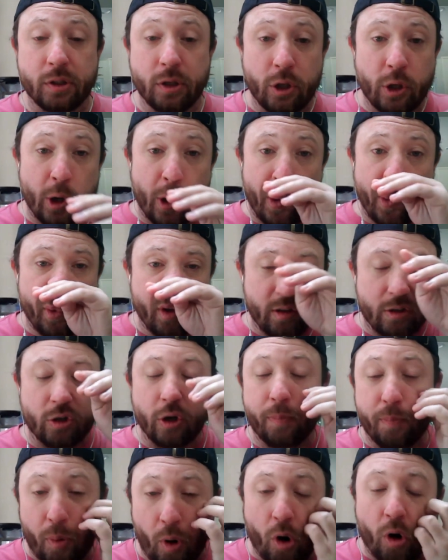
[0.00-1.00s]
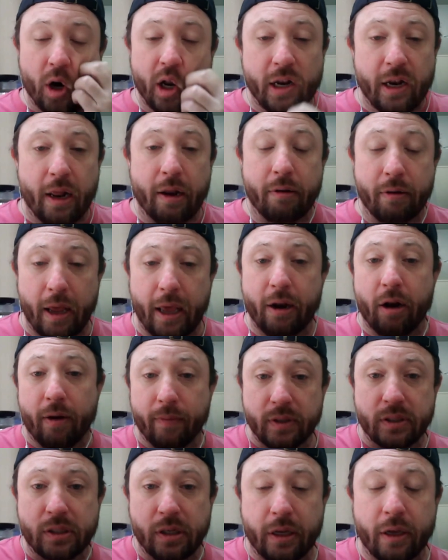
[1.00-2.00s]
you know, took part in and
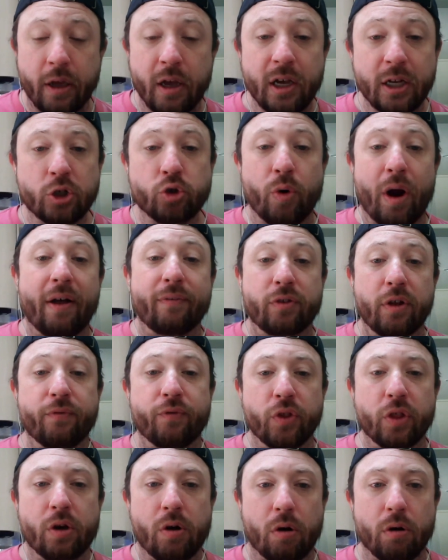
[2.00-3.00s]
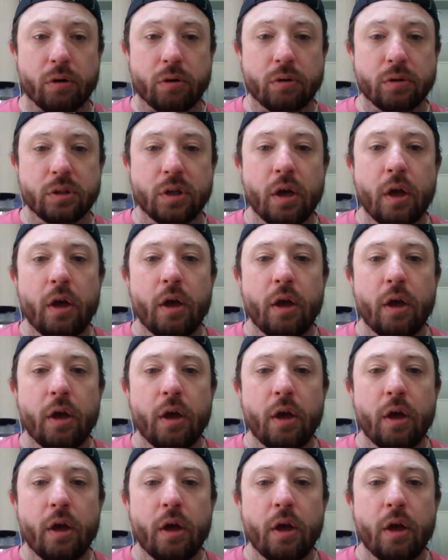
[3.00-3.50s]
obviously drafted for the Cardinals.